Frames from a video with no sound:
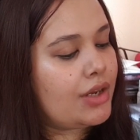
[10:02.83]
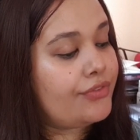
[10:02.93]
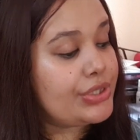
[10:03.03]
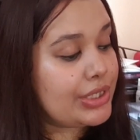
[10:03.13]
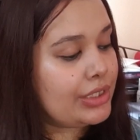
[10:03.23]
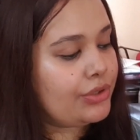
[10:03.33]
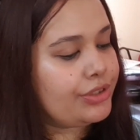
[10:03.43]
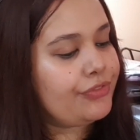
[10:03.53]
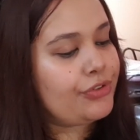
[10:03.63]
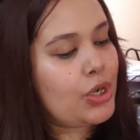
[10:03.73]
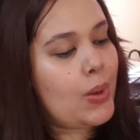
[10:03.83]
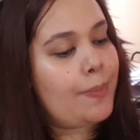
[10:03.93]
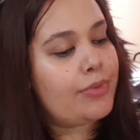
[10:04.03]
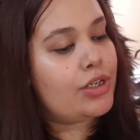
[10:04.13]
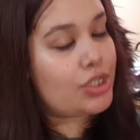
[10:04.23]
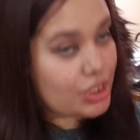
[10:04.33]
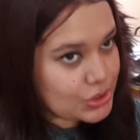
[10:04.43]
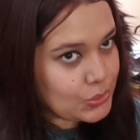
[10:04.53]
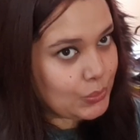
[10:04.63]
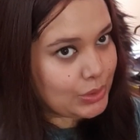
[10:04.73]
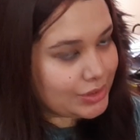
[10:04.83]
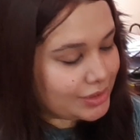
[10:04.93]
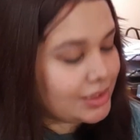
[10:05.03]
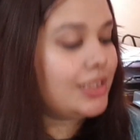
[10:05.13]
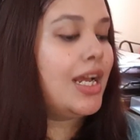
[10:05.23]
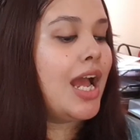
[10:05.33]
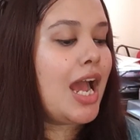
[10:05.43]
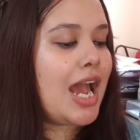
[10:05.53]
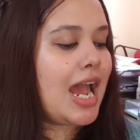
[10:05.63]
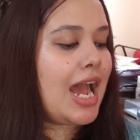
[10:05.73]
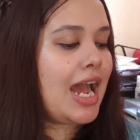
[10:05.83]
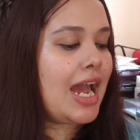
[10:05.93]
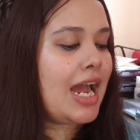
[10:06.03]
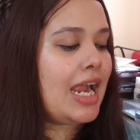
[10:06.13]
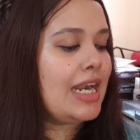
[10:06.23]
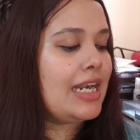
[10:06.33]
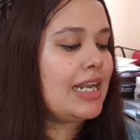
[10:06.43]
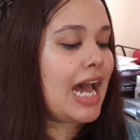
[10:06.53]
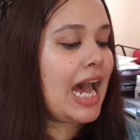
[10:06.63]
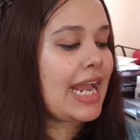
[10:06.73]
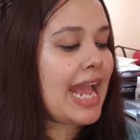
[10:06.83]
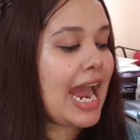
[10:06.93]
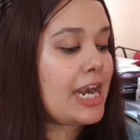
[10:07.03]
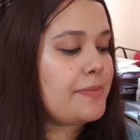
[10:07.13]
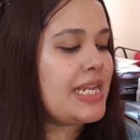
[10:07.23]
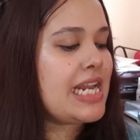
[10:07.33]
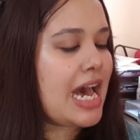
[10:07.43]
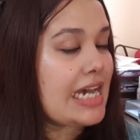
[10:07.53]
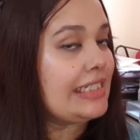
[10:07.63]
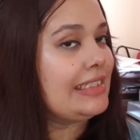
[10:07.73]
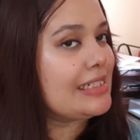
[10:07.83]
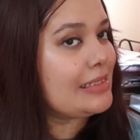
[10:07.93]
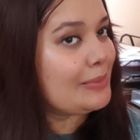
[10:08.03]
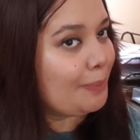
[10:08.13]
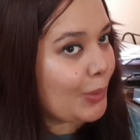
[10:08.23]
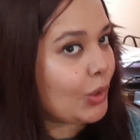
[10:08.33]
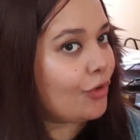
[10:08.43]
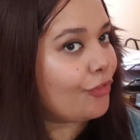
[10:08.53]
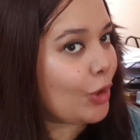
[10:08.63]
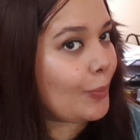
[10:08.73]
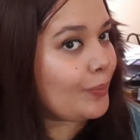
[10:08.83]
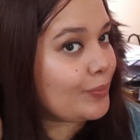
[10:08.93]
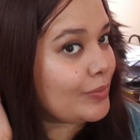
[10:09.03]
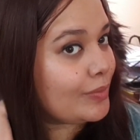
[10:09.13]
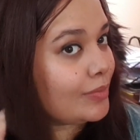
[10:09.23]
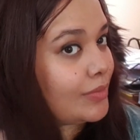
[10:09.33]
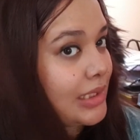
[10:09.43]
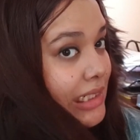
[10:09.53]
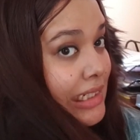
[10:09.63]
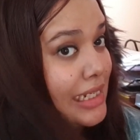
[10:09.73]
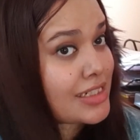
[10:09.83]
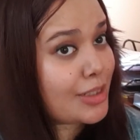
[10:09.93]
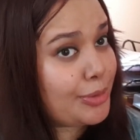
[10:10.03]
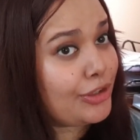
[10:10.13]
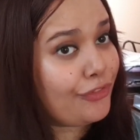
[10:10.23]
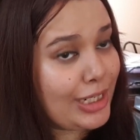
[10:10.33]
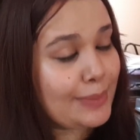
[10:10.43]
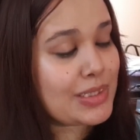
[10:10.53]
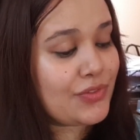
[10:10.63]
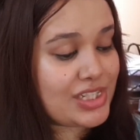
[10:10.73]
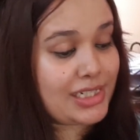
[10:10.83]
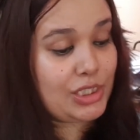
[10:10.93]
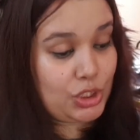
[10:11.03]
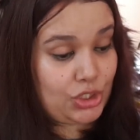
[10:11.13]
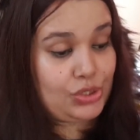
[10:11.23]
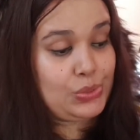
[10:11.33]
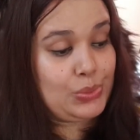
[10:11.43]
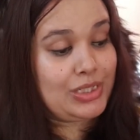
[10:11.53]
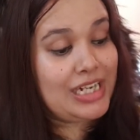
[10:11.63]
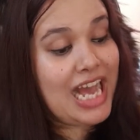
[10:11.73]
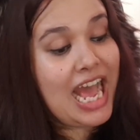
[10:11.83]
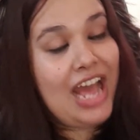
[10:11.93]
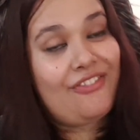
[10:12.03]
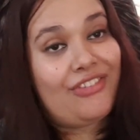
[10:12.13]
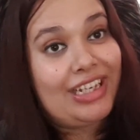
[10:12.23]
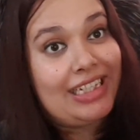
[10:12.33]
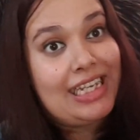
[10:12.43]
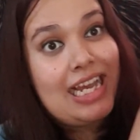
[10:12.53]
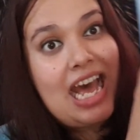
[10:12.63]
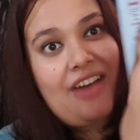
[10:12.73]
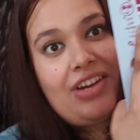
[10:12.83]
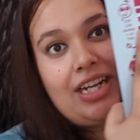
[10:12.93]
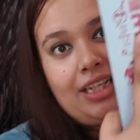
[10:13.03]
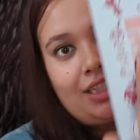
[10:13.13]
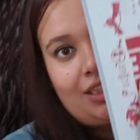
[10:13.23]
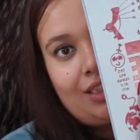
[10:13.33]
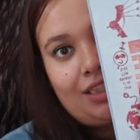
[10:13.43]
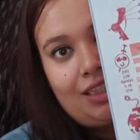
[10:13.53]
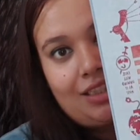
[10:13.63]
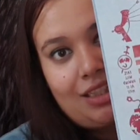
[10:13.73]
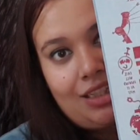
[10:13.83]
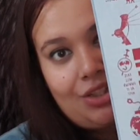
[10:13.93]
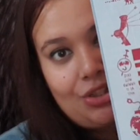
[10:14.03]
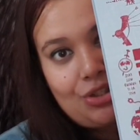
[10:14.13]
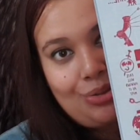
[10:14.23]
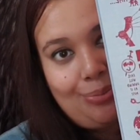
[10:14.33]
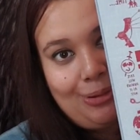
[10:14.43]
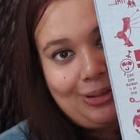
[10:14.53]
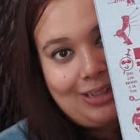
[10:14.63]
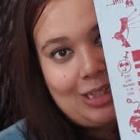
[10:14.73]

Vishal got it from Crossword, and I had been eyeing this book from the last couple of times I visited Crossword. And I have it here, the literature book.